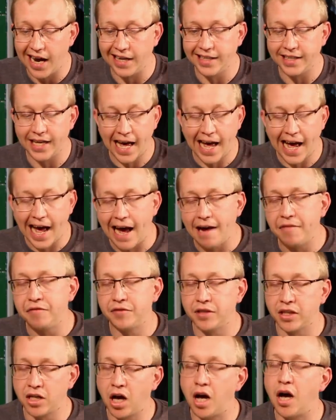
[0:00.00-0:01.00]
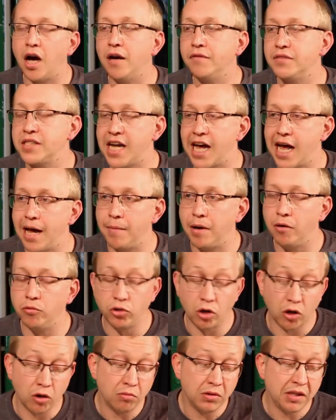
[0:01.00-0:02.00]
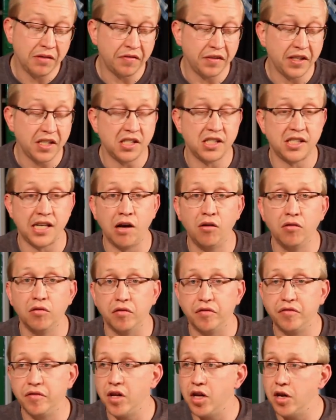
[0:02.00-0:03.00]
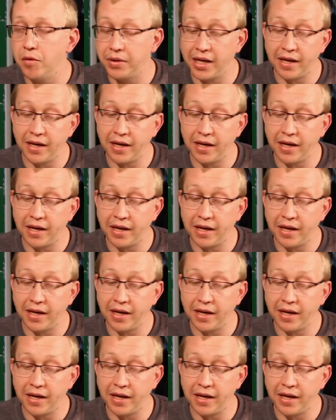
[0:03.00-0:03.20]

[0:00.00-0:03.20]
And you have to carve time out, not only for yourself,